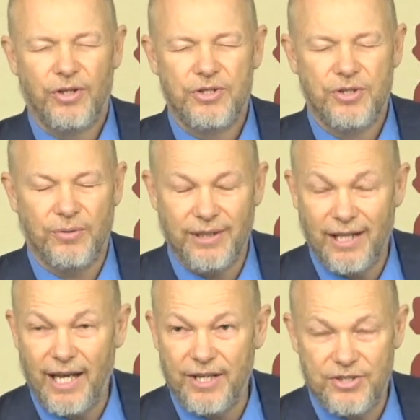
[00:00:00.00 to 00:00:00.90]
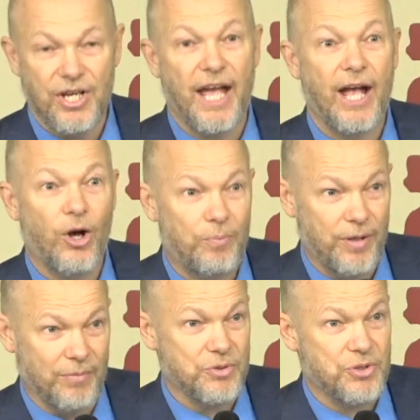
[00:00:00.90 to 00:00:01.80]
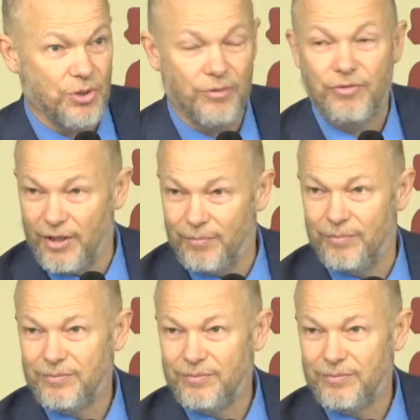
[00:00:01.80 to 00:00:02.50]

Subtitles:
to Elijah, help him, serve him.